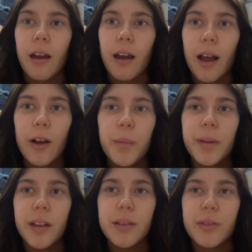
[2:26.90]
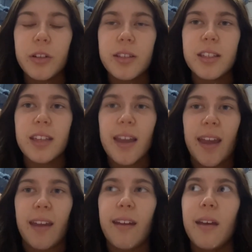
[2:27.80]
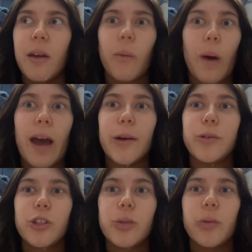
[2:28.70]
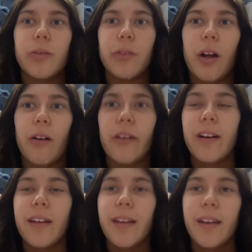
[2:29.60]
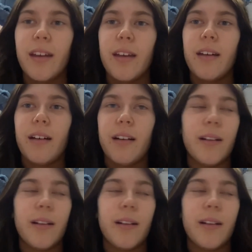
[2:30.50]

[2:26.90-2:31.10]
I completely forgot to say it, why I was doing the vlog. Oh,